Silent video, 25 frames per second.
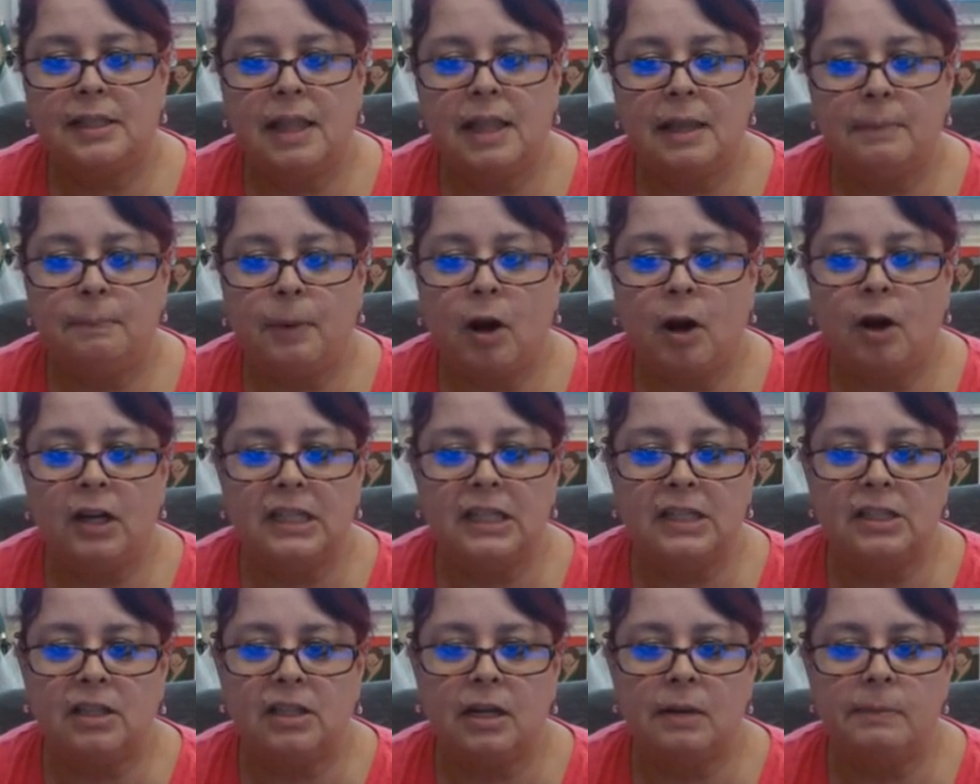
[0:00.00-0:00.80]
clip
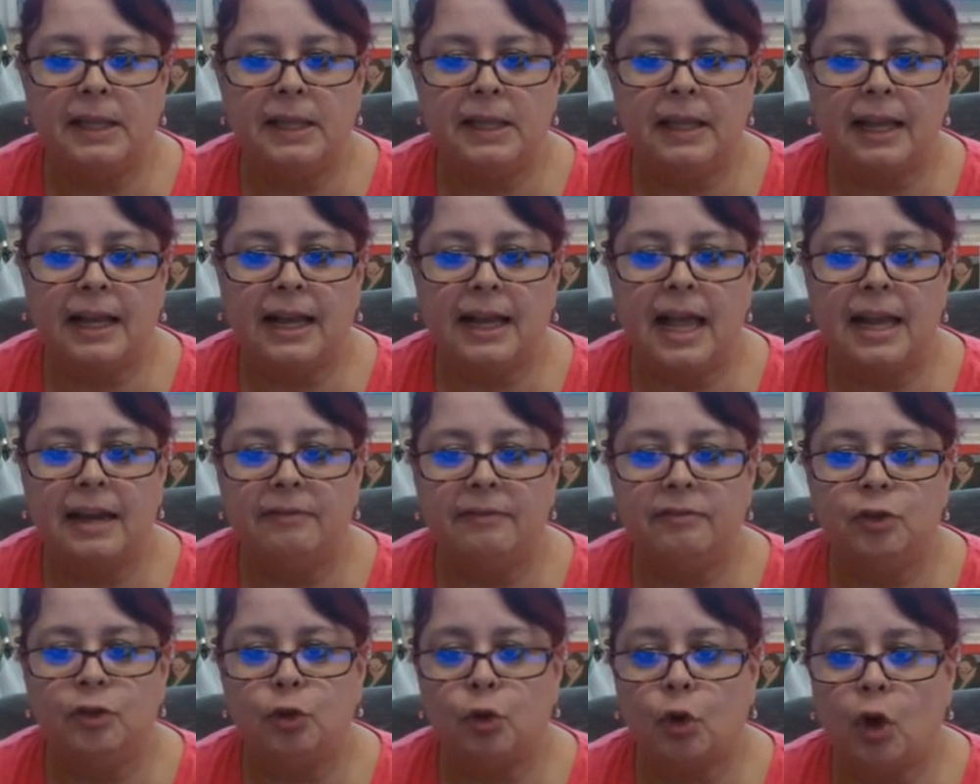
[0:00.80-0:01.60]
art is going to be like kind
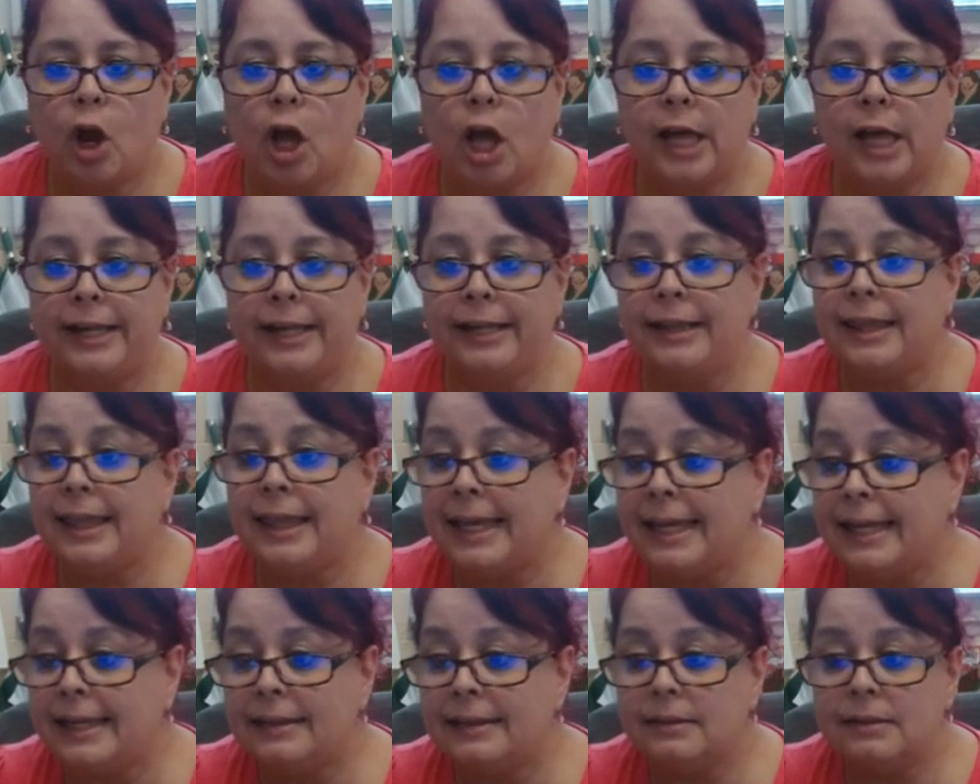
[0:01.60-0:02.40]
of drawn
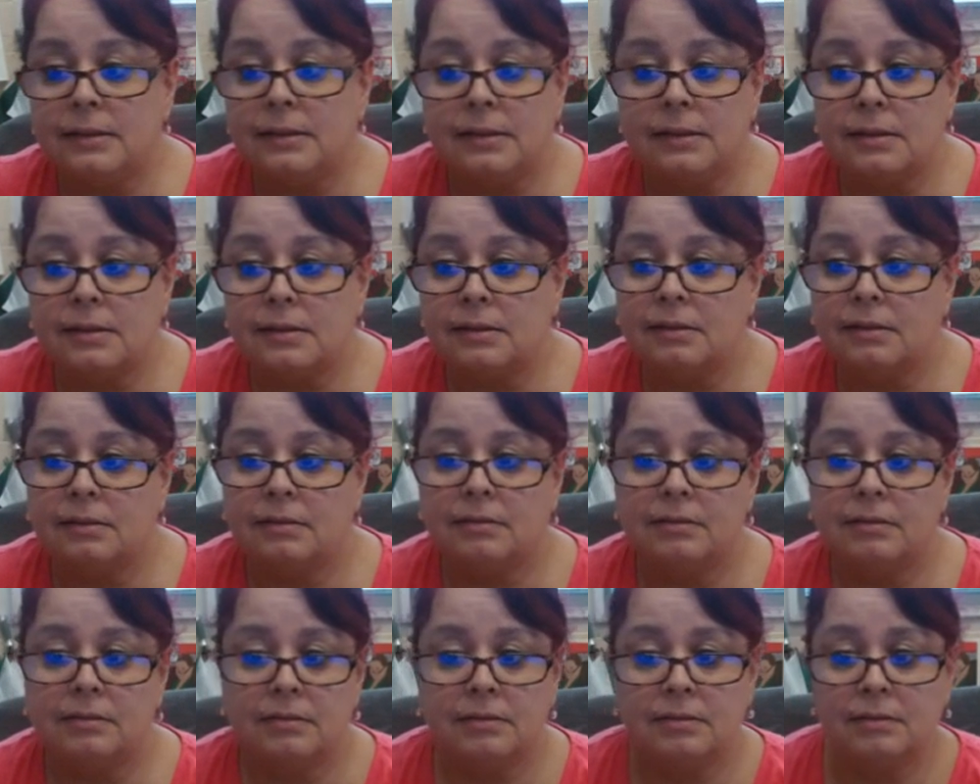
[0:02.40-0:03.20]
things,
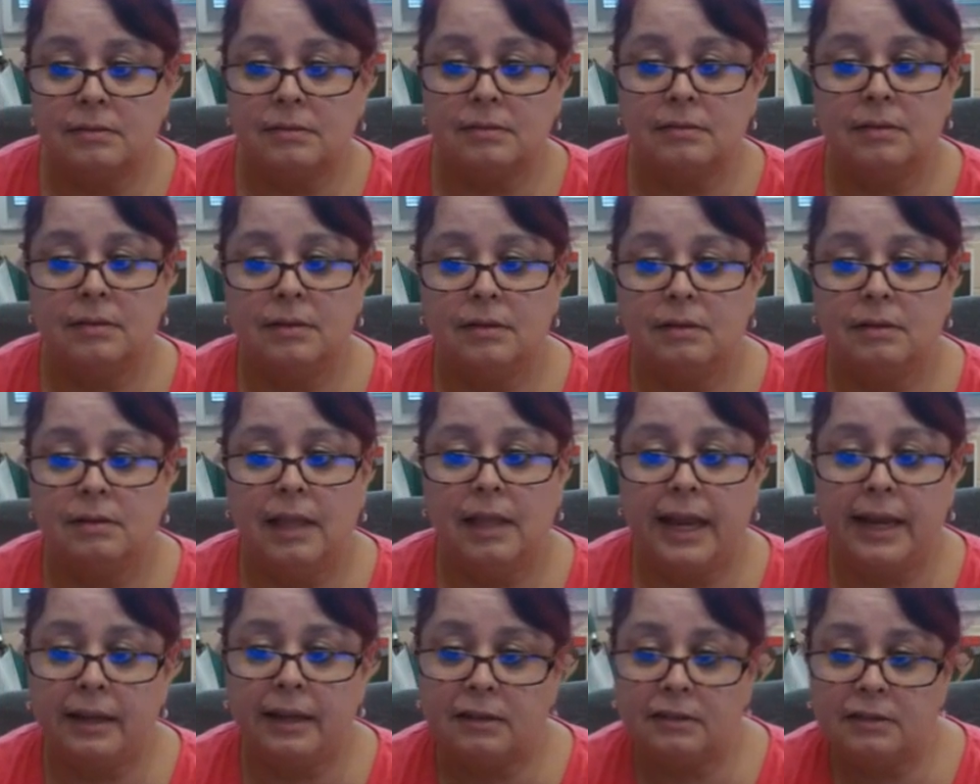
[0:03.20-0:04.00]

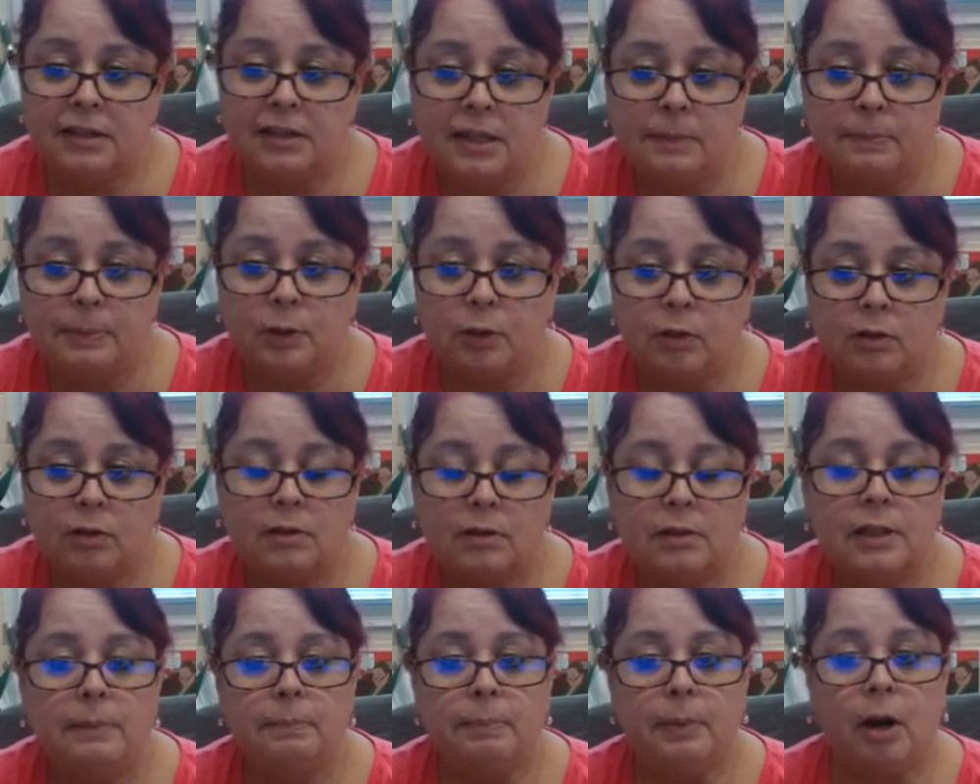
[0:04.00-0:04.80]
like typical
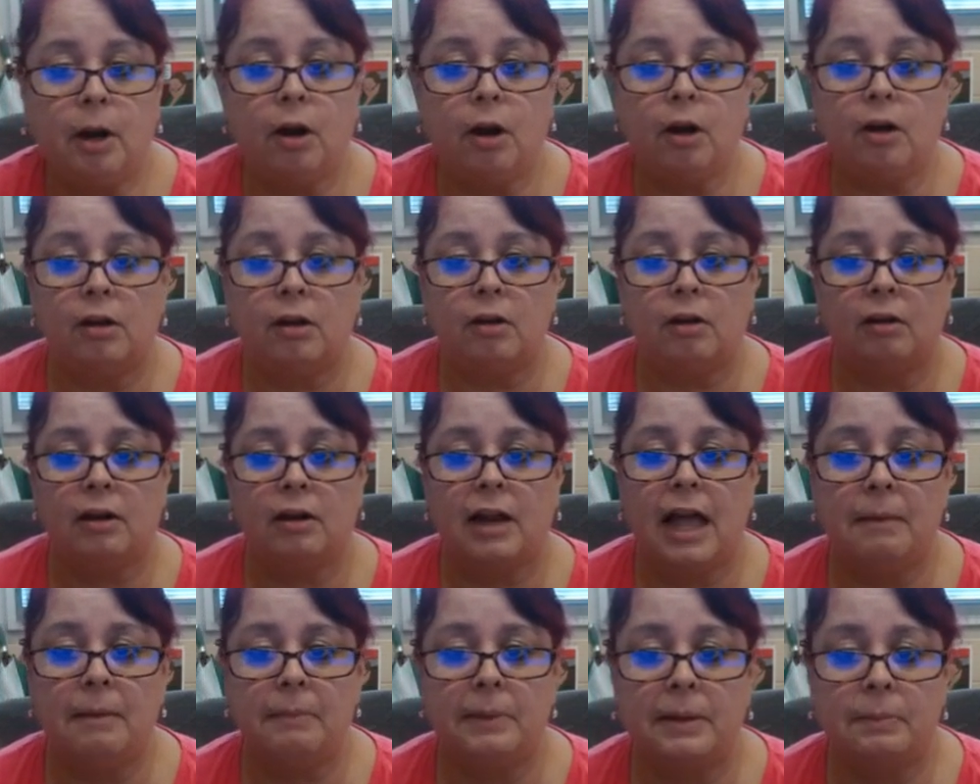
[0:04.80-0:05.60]
clip art or
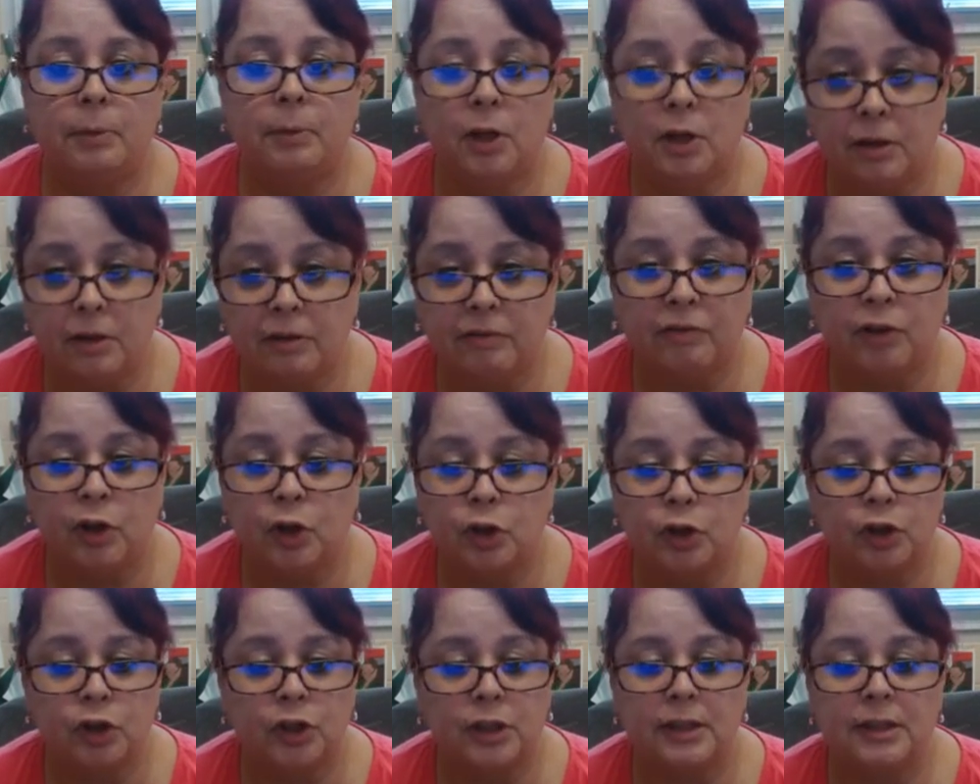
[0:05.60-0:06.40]
comic book
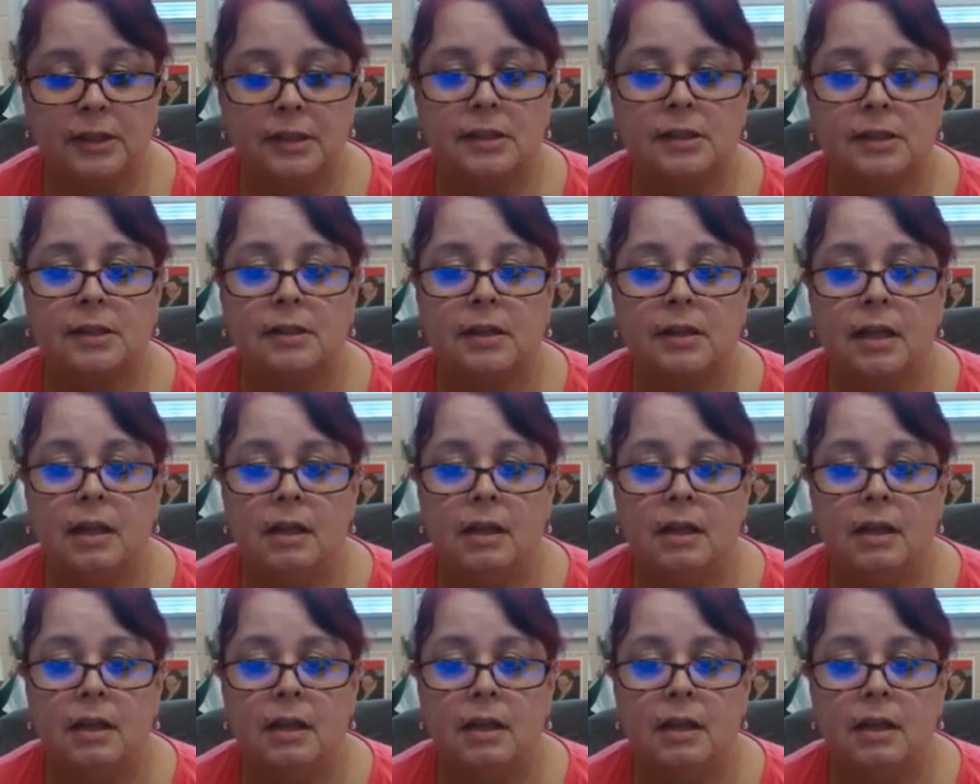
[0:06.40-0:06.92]
versions.